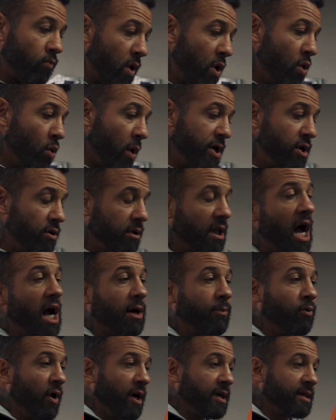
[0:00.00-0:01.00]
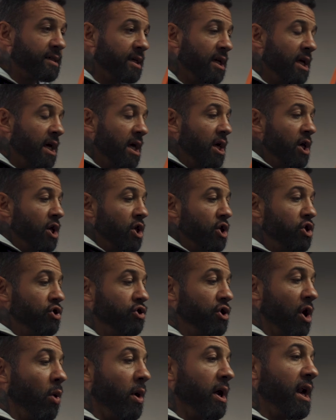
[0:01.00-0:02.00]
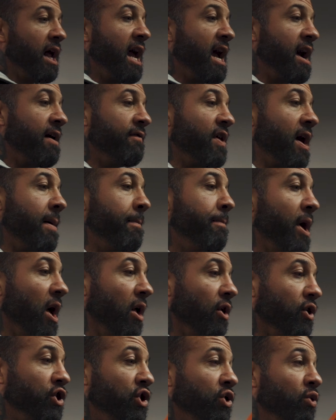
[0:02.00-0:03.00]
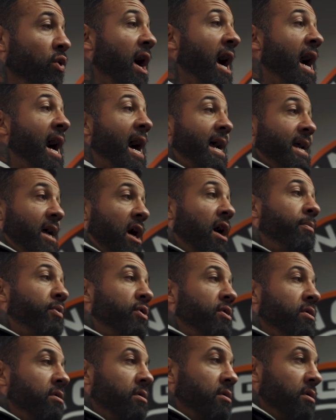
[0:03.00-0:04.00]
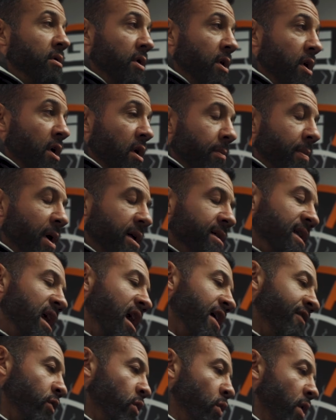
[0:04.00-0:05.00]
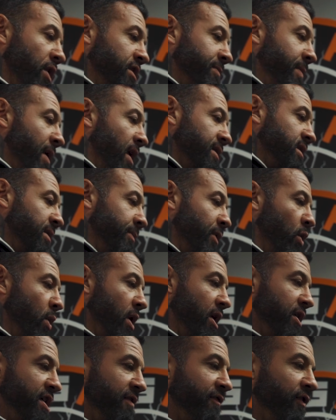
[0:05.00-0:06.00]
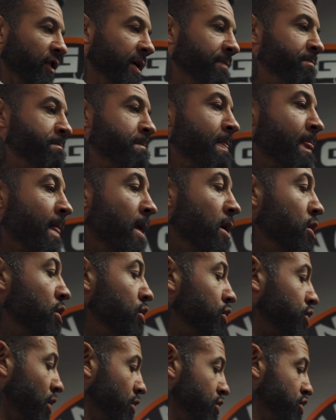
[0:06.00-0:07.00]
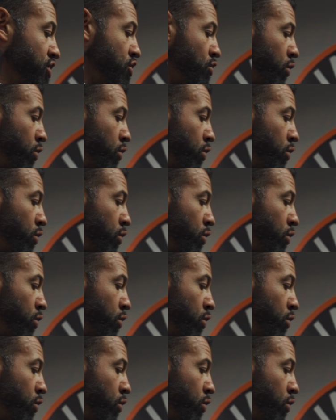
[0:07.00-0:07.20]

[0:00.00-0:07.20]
when you log press. You don't want to have that belt too high up. Depends on how everyone wears belts. Some people wear it differently. So you